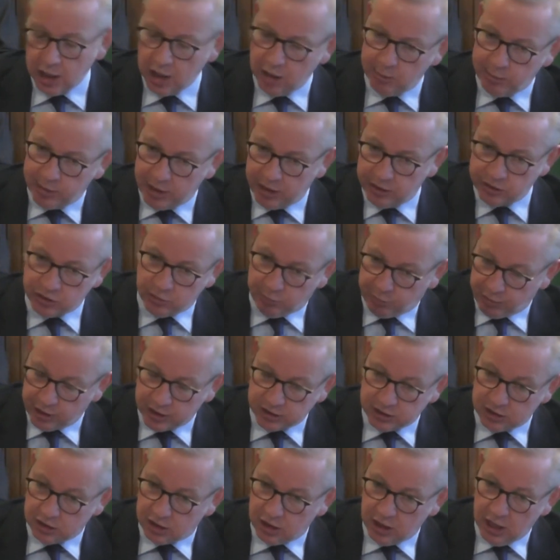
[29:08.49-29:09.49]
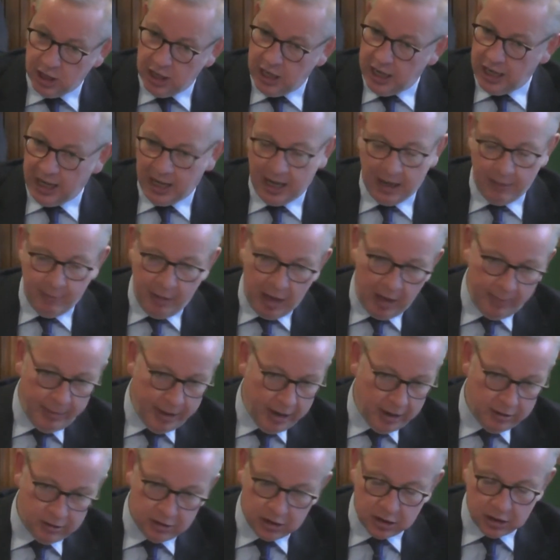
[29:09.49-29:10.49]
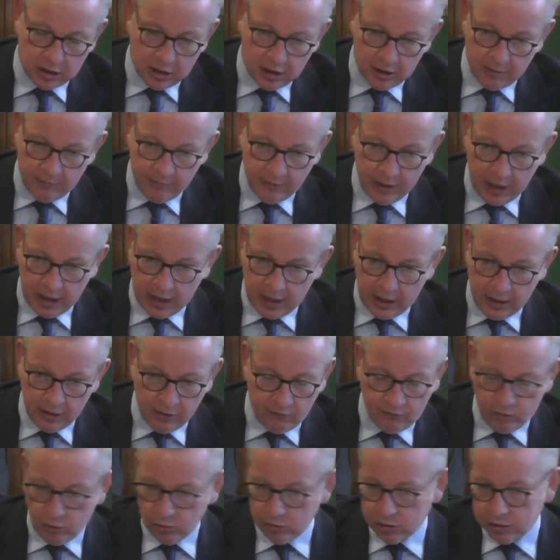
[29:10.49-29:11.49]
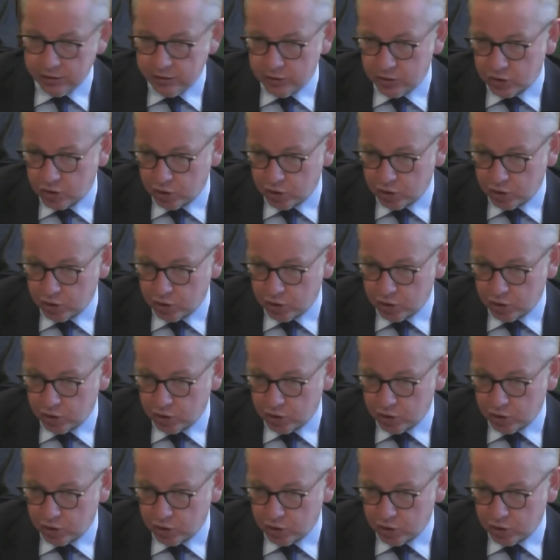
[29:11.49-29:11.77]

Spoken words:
past and present, about the Falklands,